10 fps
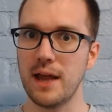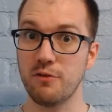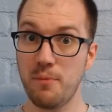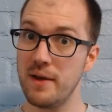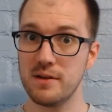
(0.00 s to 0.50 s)

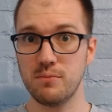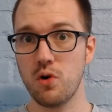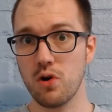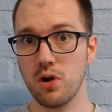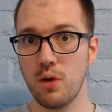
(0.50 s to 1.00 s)
And if we pay them
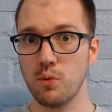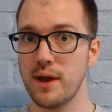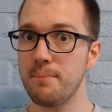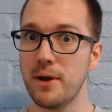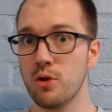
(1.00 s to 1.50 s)
more,
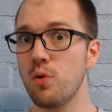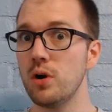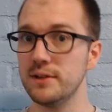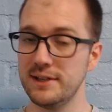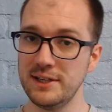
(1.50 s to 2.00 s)
we'll get better
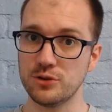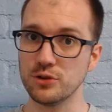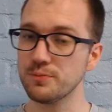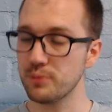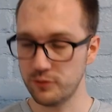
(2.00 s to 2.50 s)
quality
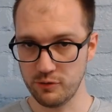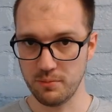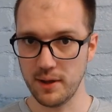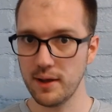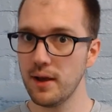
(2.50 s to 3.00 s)
teachers,
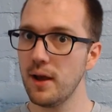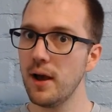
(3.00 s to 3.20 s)
presumably.